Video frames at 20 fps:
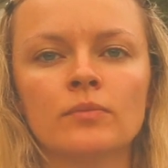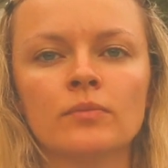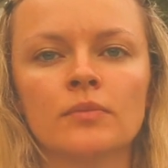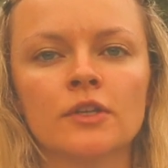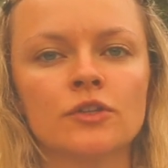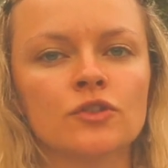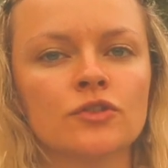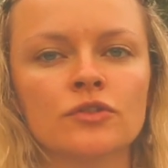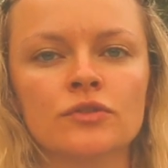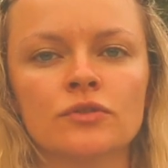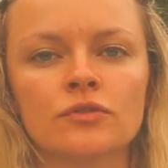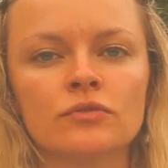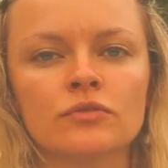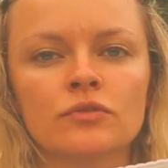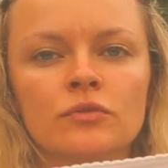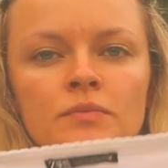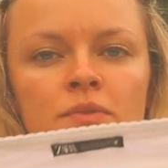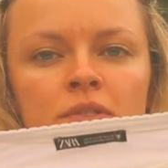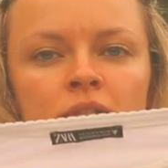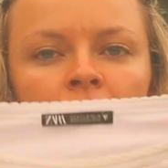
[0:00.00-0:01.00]
It just
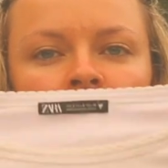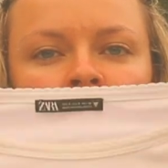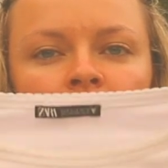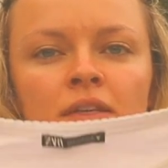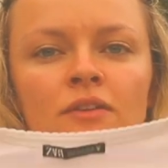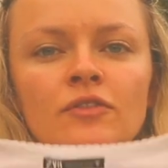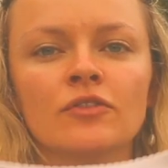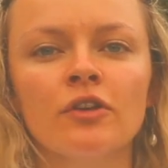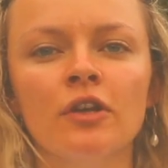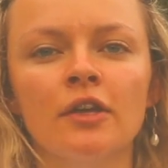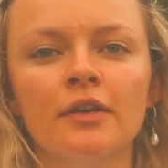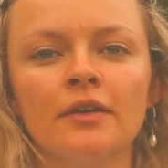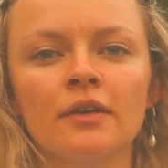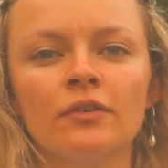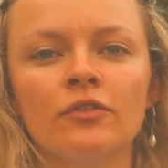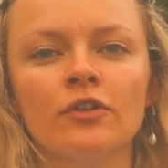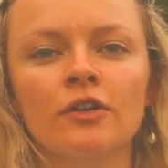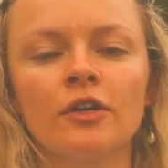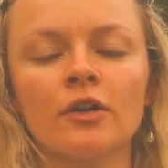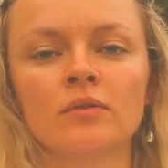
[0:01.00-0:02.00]
comes in handy for like
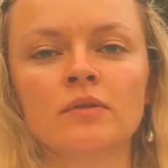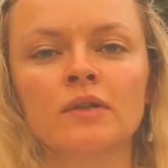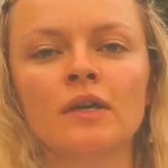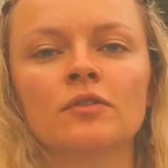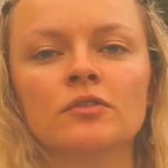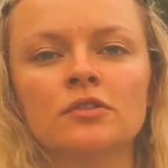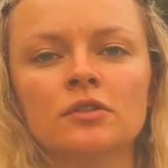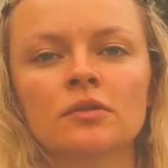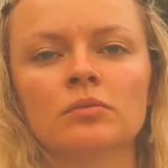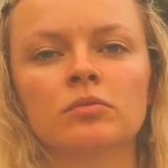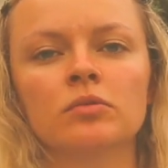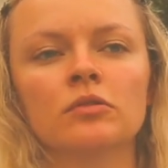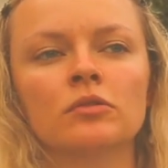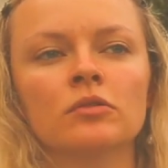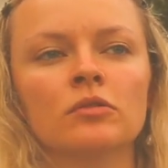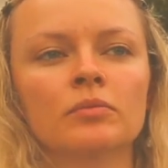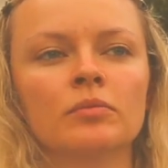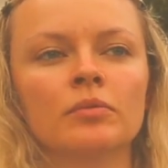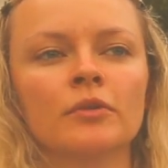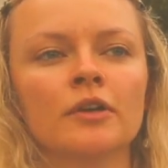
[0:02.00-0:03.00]
if you're going down to the
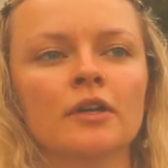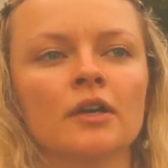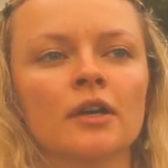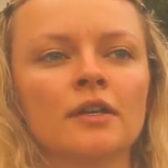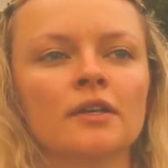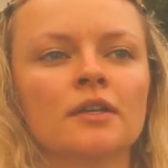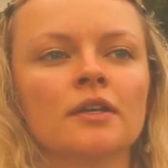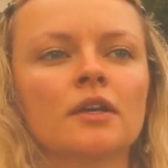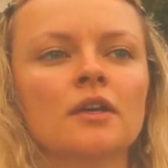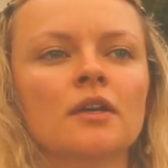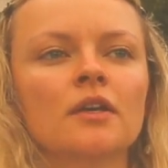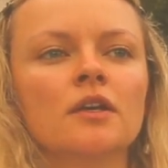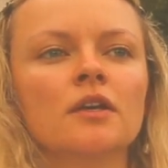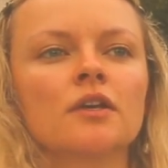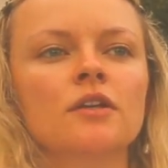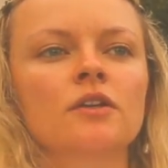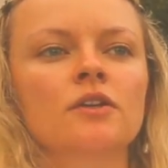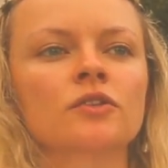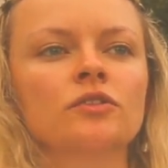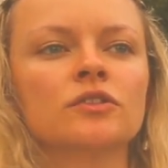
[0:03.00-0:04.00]
pub, or like
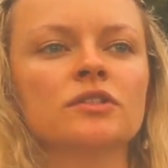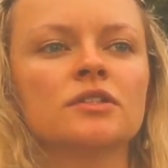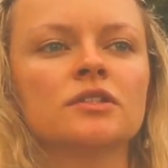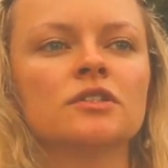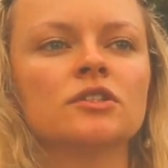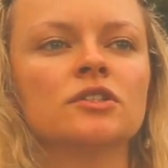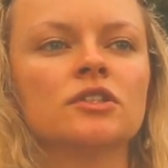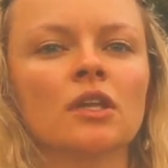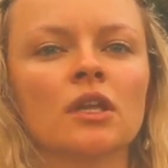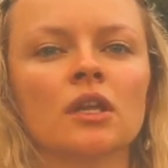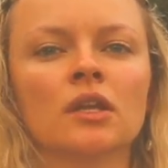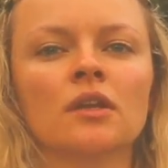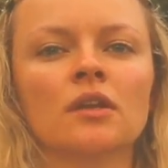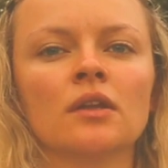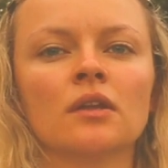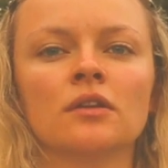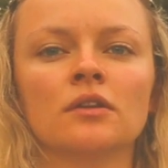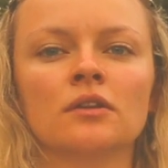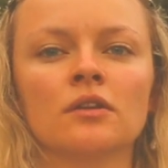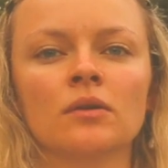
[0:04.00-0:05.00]
you're just
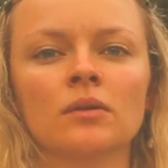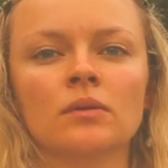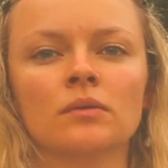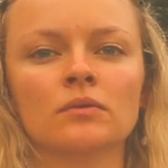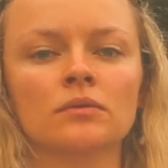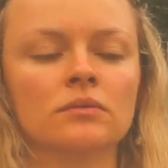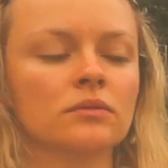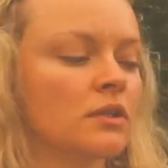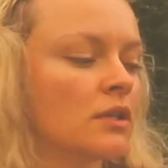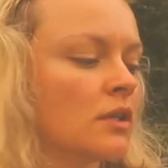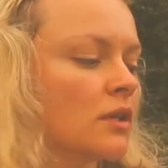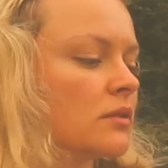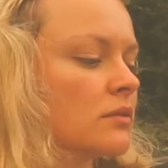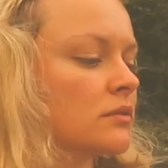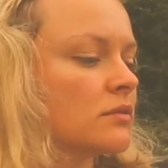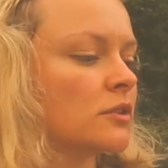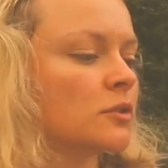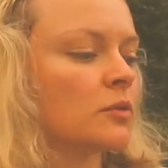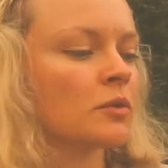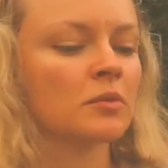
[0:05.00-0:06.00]
chilling and you don't, you
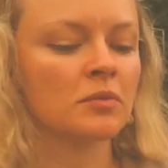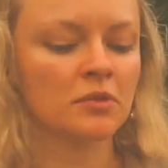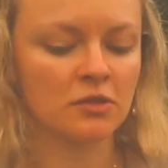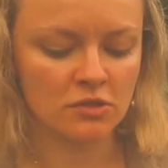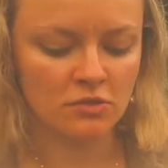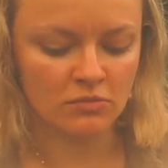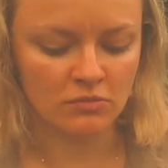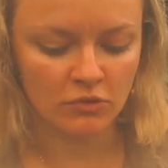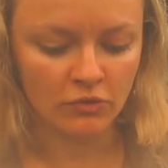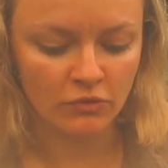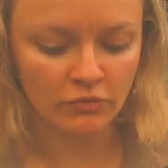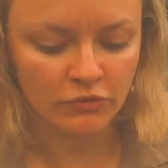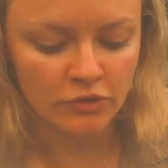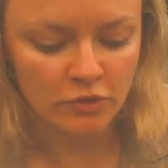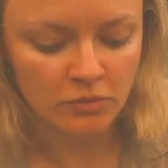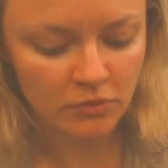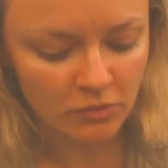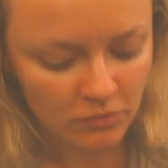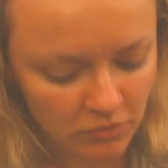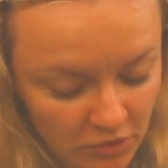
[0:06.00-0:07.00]
want to be in something
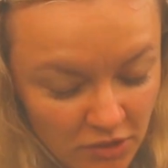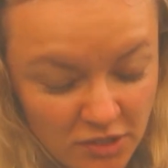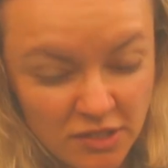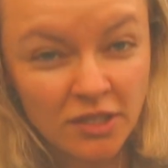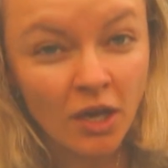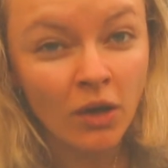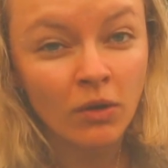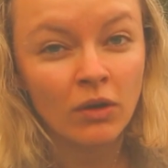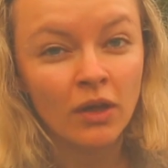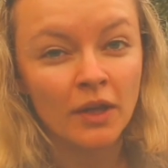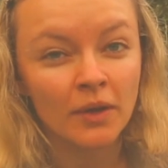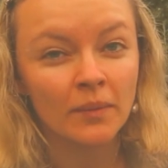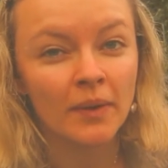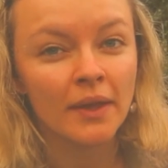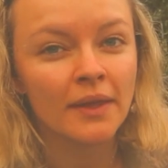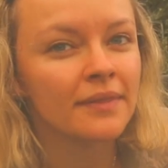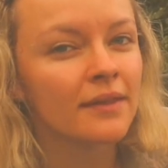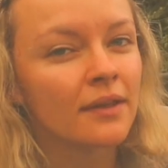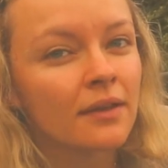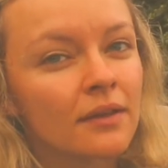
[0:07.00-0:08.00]
comfortable. But it's so
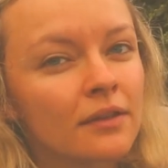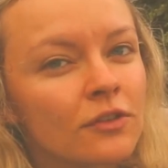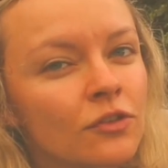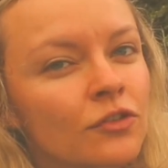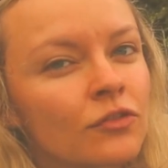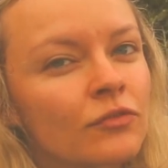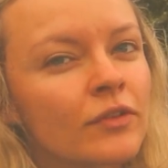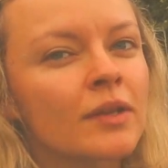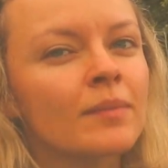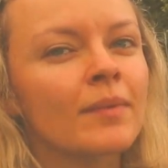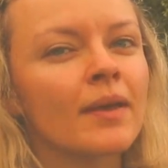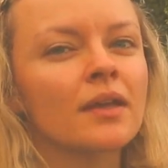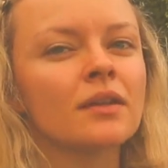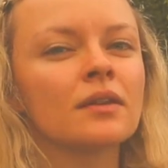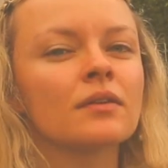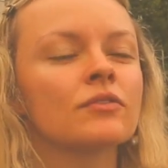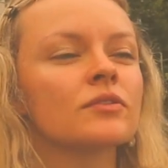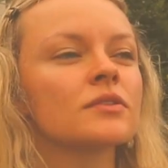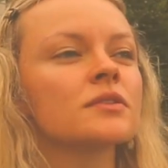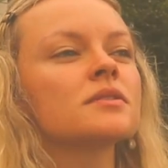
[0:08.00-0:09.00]
lightweight that it doesn't really make a
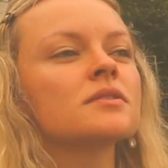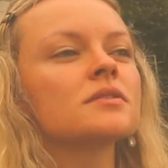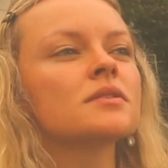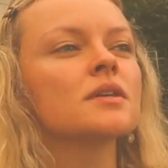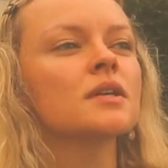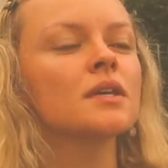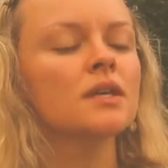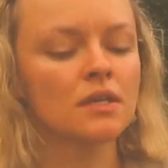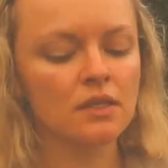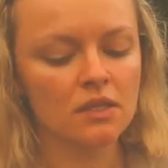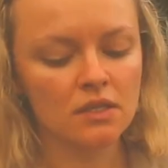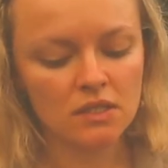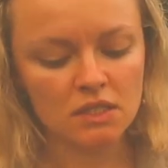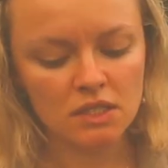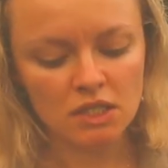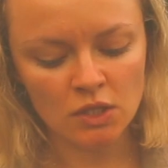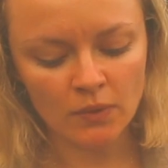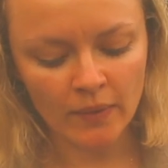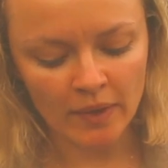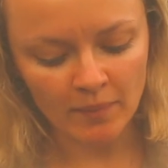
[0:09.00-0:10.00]
difference
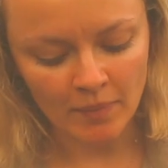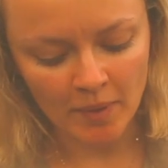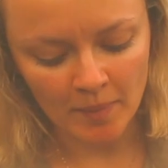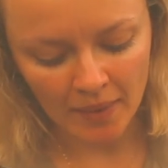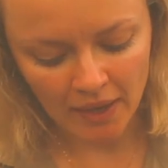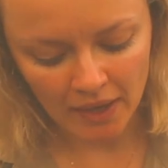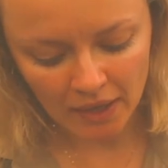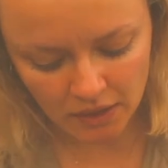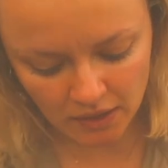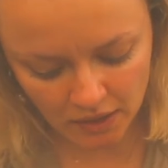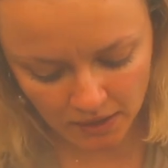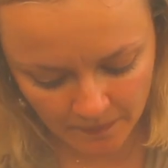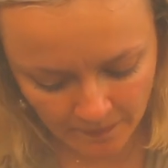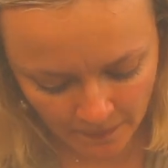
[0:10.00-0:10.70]
to the weight of my pack.